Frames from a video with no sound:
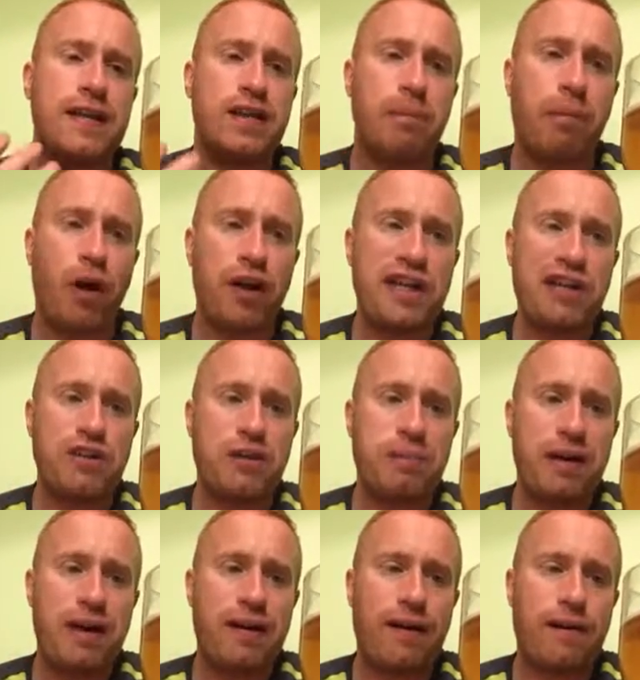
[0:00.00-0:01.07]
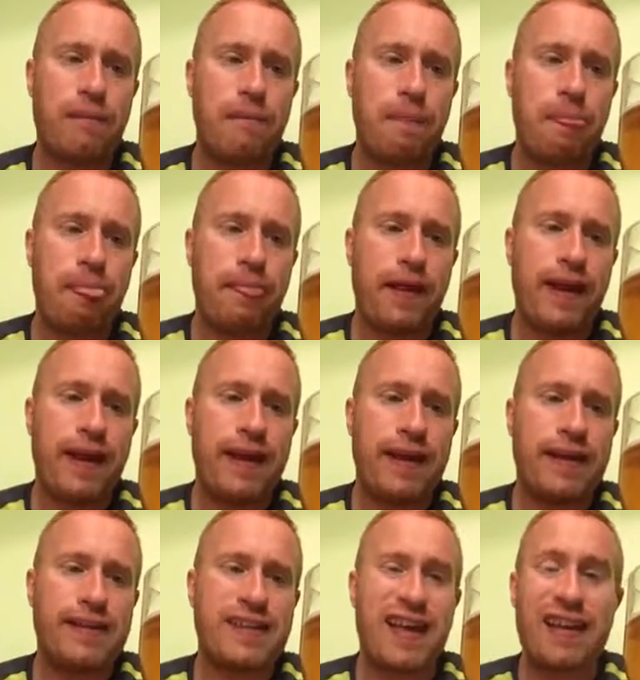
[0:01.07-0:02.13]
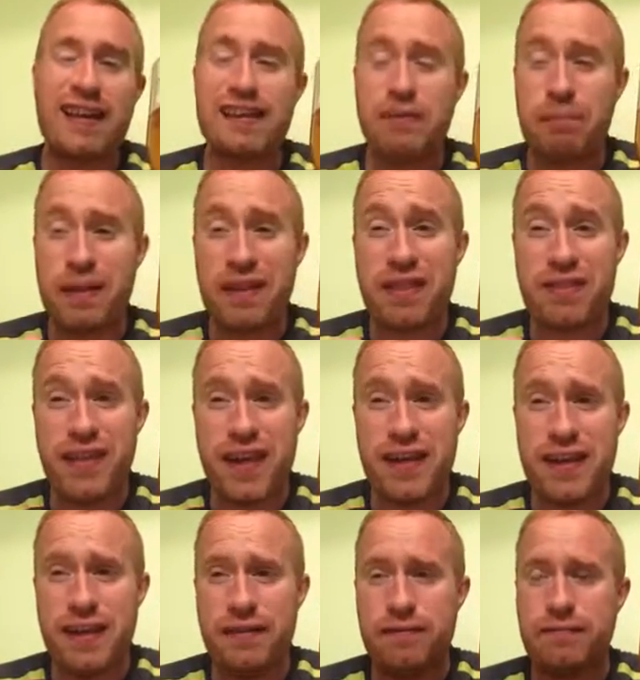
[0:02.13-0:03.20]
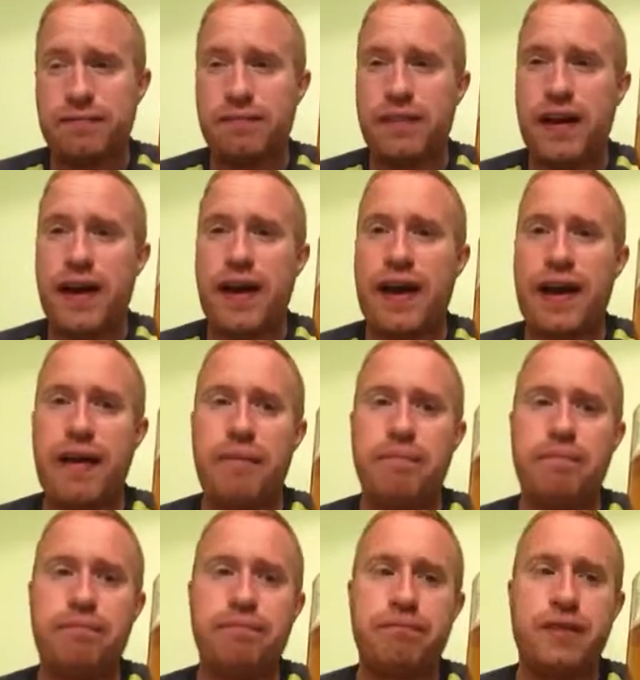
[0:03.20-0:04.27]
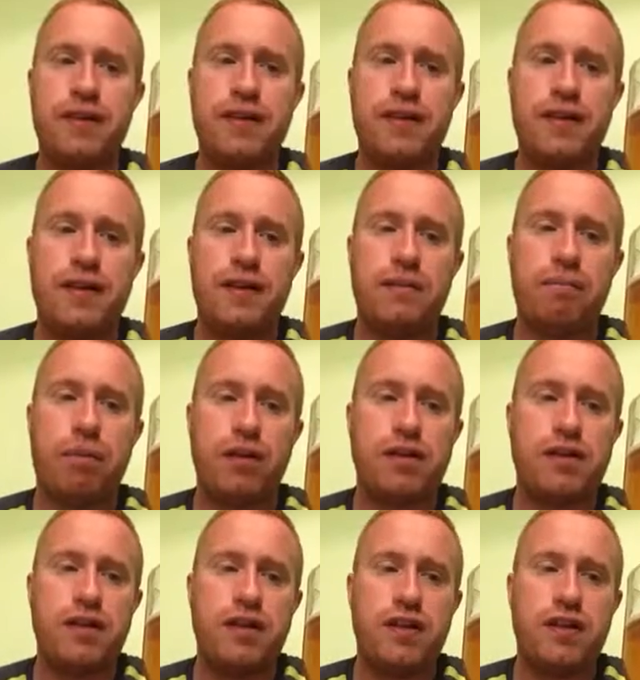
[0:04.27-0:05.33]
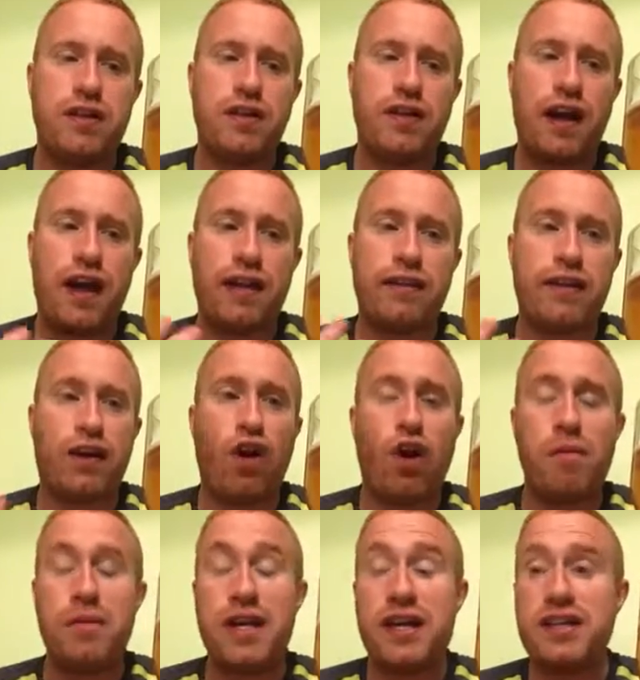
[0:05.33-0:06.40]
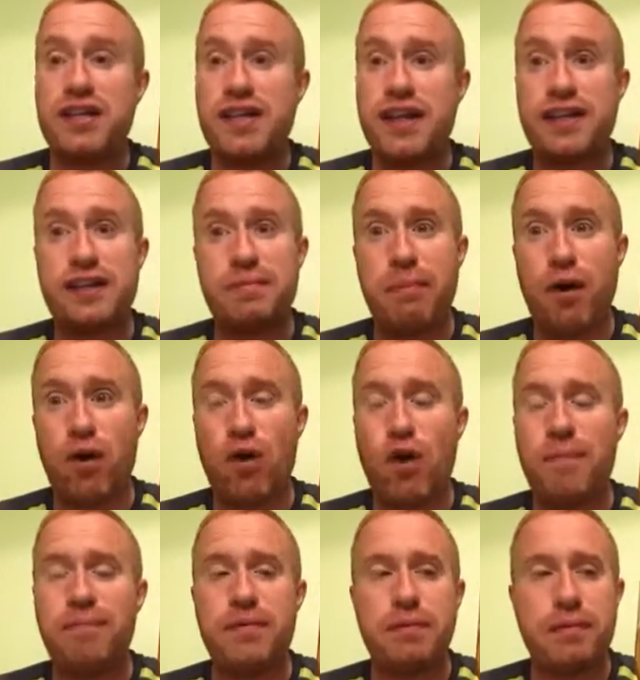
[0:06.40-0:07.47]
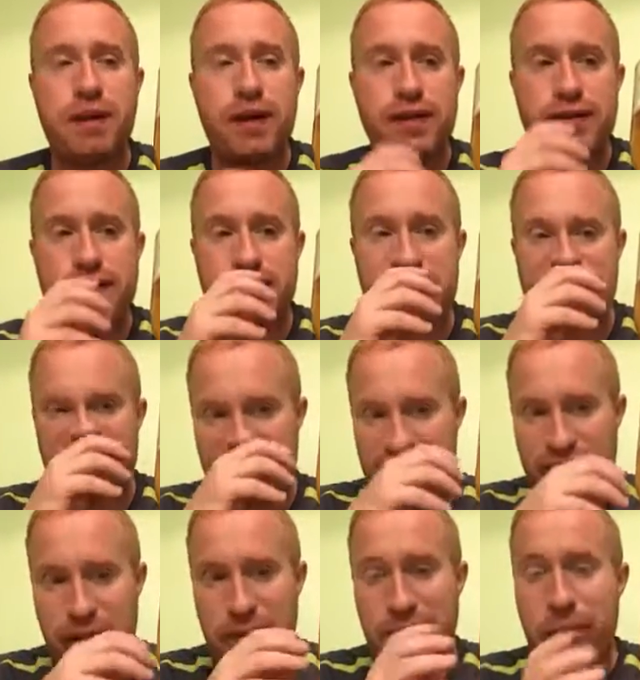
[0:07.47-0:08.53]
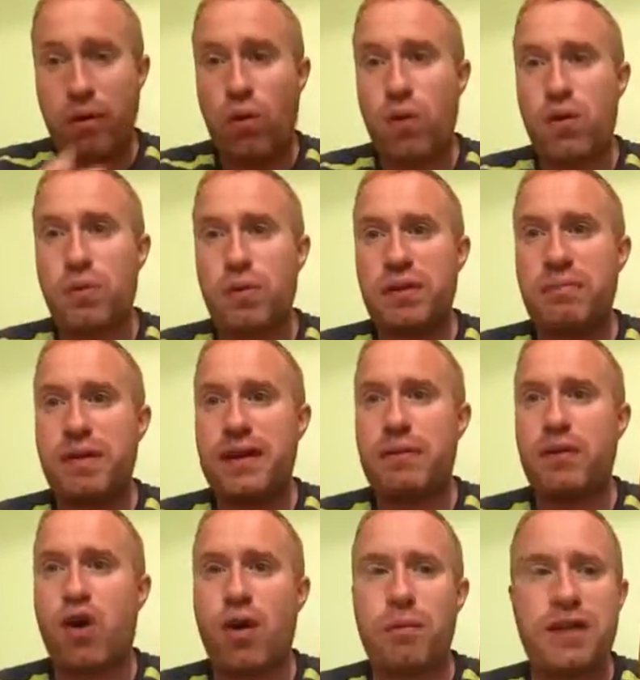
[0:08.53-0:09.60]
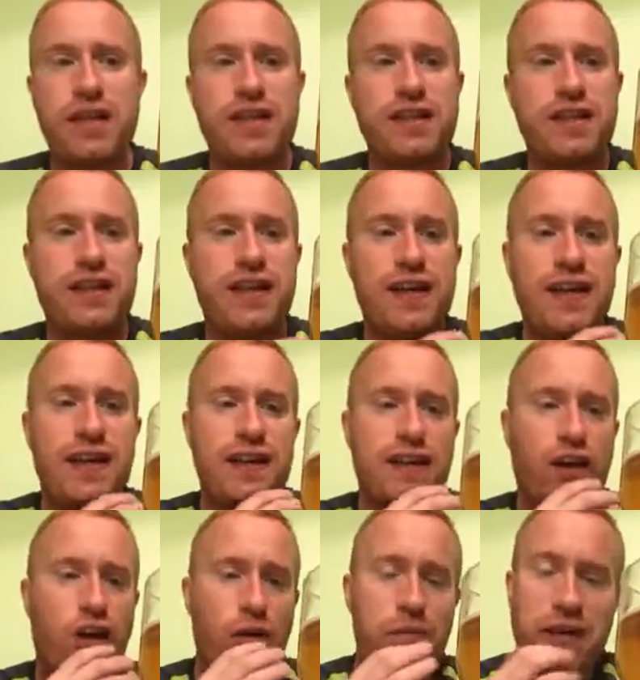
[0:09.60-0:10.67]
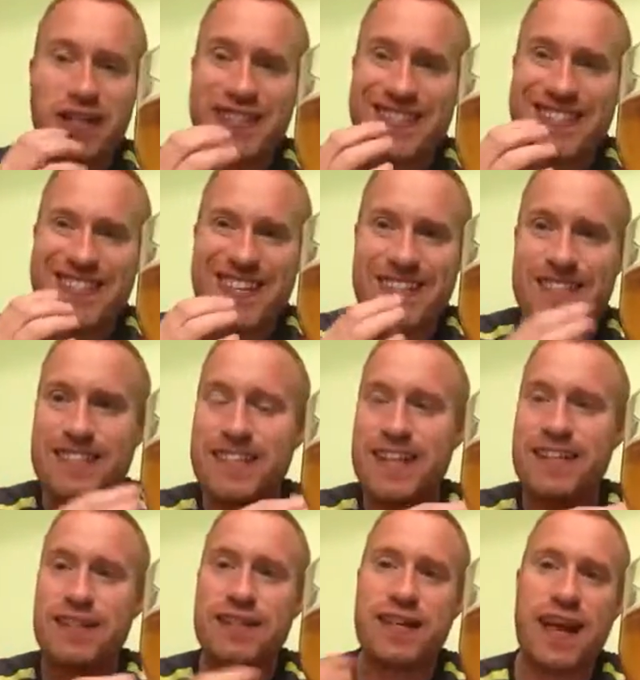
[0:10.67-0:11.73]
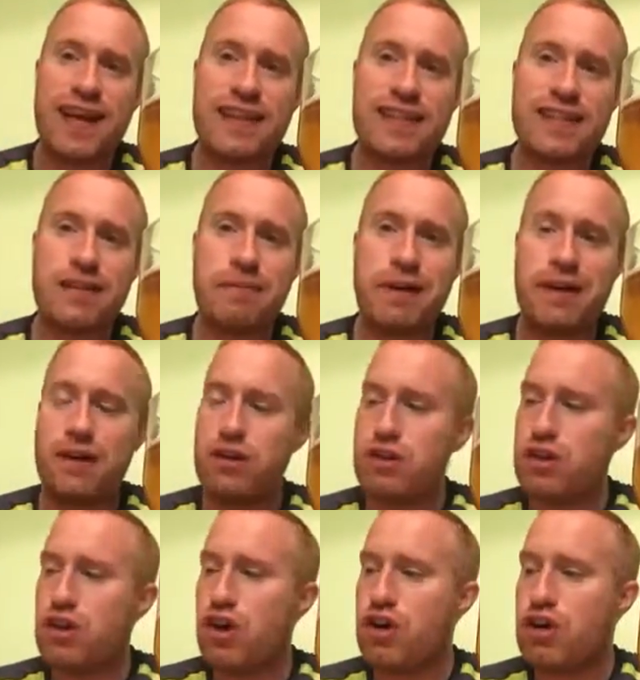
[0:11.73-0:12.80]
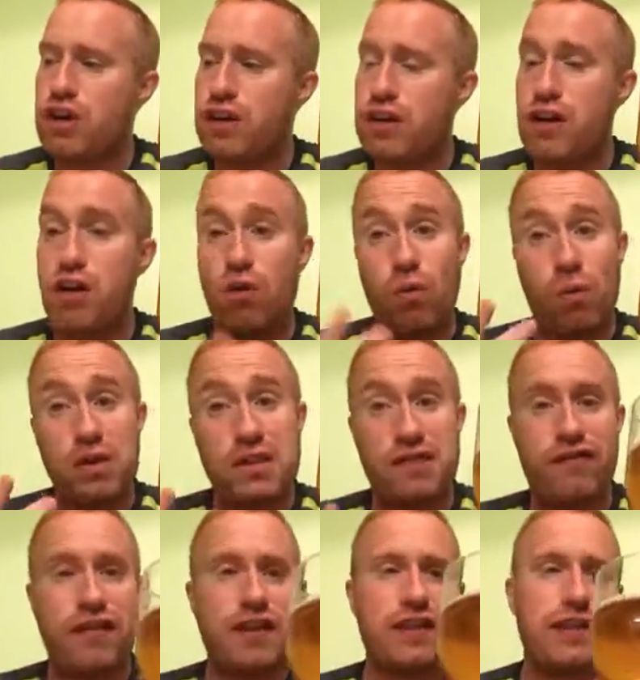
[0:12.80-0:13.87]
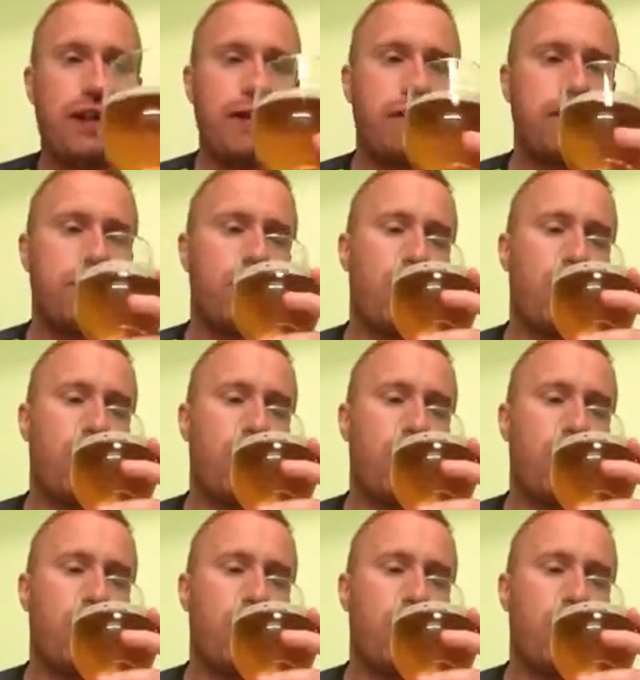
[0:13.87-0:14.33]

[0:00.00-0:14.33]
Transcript: The body on the beer is a little bit thin, but the carbonation is spot on because it poured with medium carbonation. The carbonation sizzled and then just kind of disappeared on the tongue. What's the finish like?